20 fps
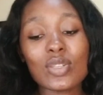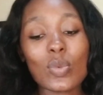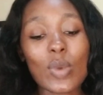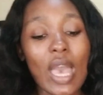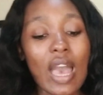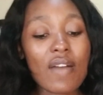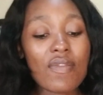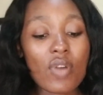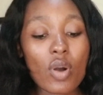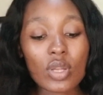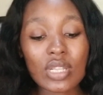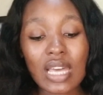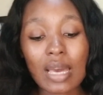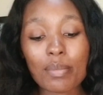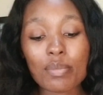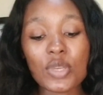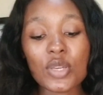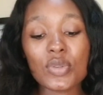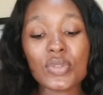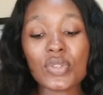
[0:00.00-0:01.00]
we have other
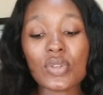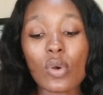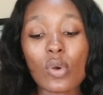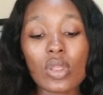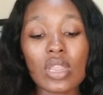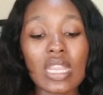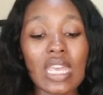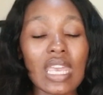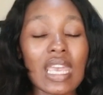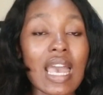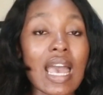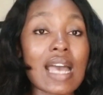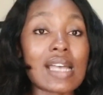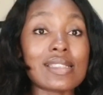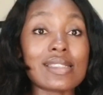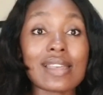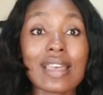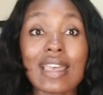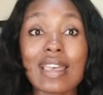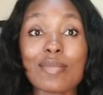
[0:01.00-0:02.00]
meals on there,
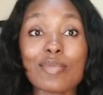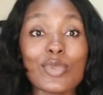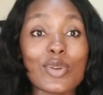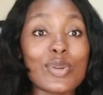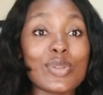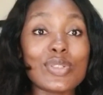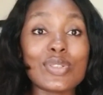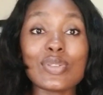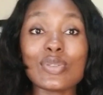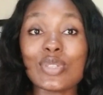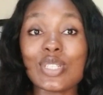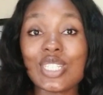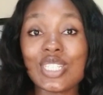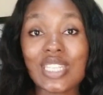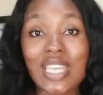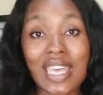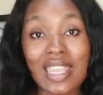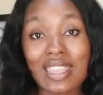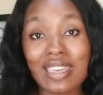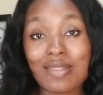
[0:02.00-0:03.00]
and I am going to
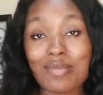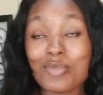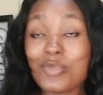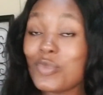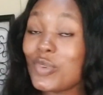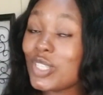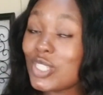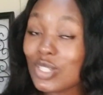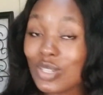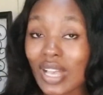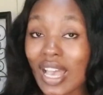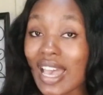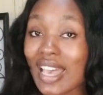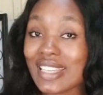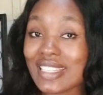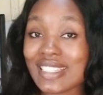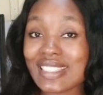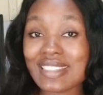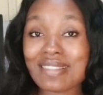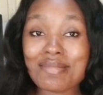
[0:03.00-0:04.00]
share them with you
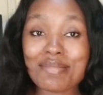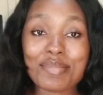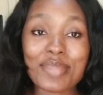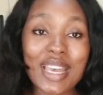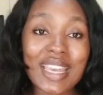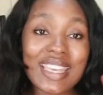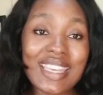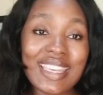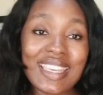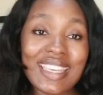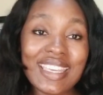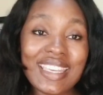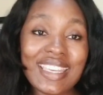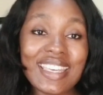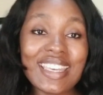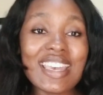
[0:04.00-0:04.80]
guys. Bye.